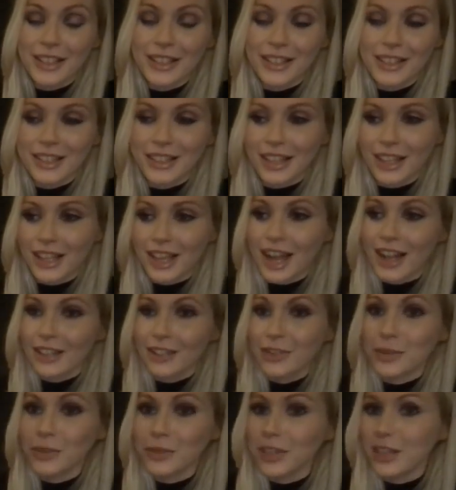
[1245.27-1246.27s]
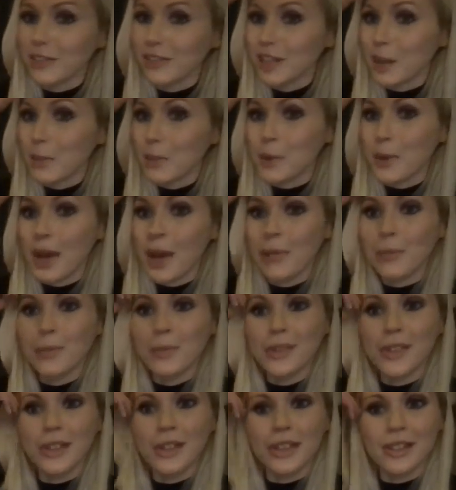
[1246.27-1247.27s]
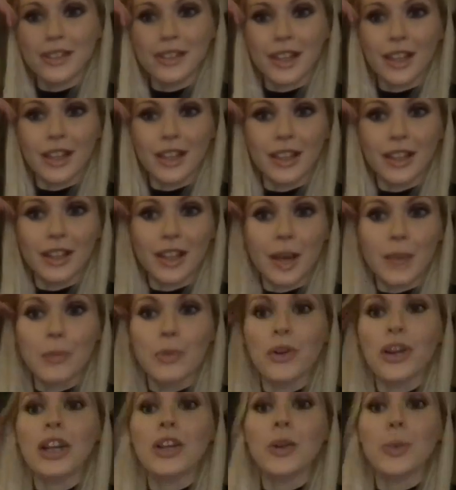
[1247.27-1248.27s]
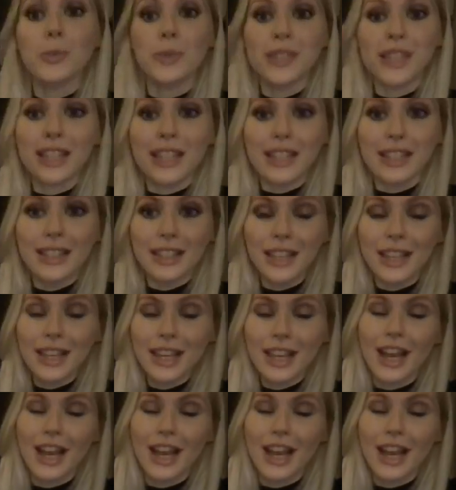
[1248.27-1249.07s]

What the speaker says: I did like Act 3 of La Boheme, so it's like a breakup scene.